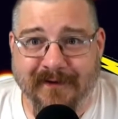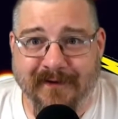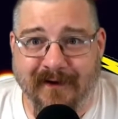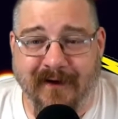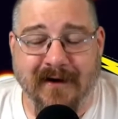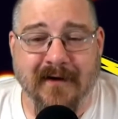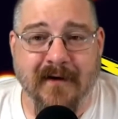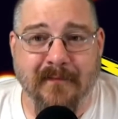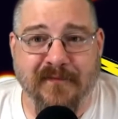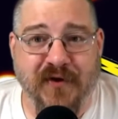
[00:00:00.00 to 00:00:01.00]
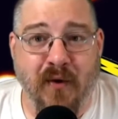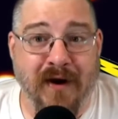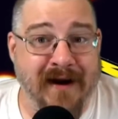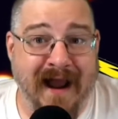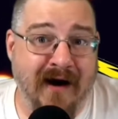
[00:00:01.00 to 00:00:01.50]
All right. So
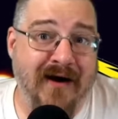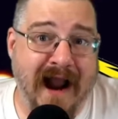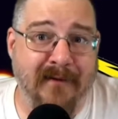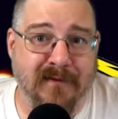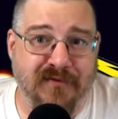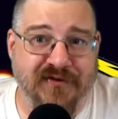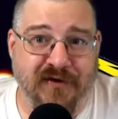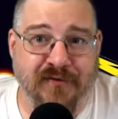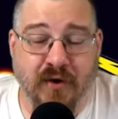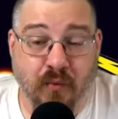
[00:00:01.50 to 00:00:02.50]
in our habitable zone,